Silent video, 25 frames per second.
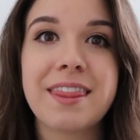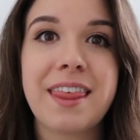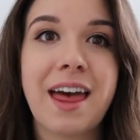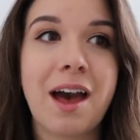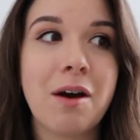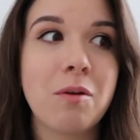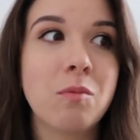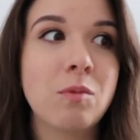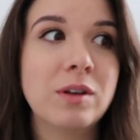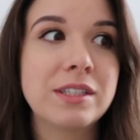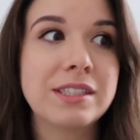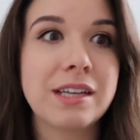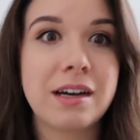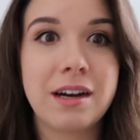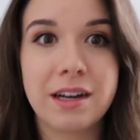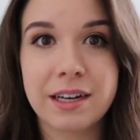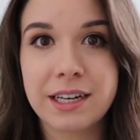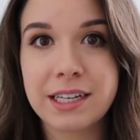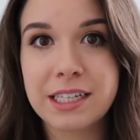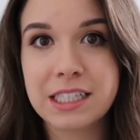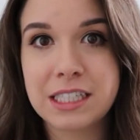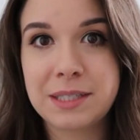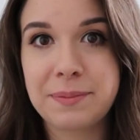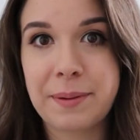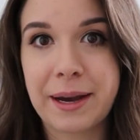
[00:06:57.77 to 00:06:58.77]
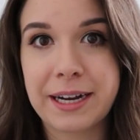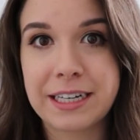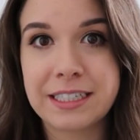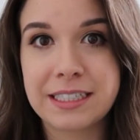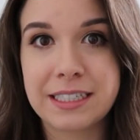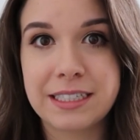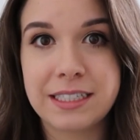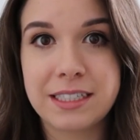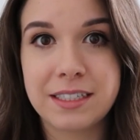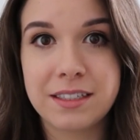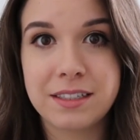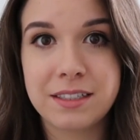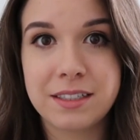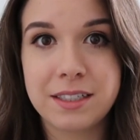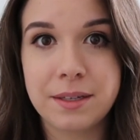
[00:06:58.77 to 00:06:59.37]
that was unexpected